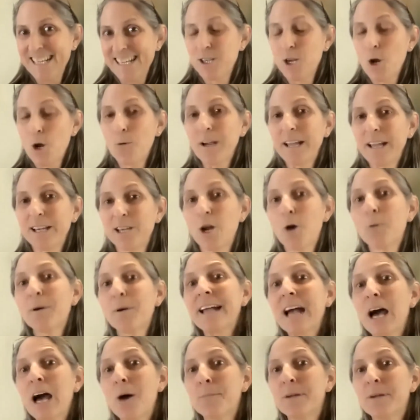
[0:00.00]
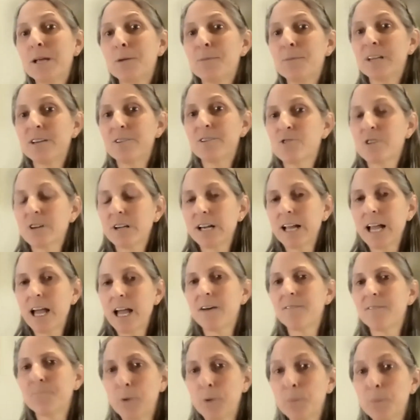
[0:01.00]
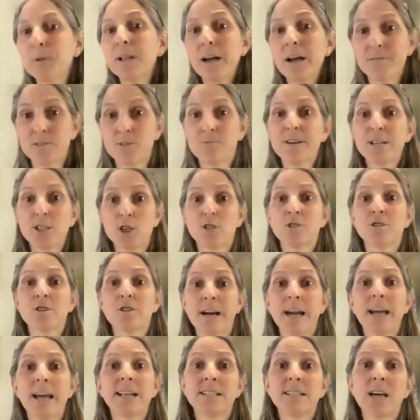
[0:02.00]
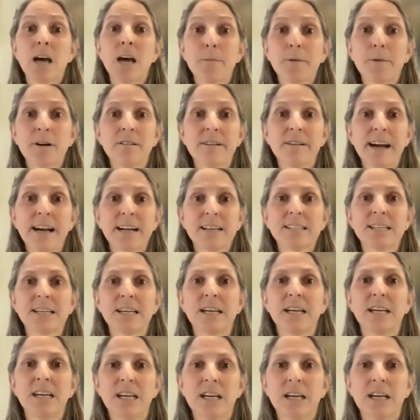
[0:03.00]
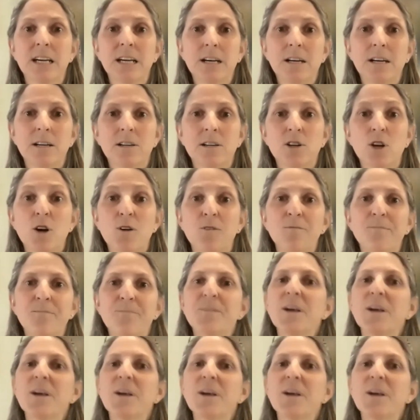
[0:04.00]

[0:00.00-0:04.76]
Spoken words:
Knowing how many meals you're going to have, people have to register ahead of time, correct? No.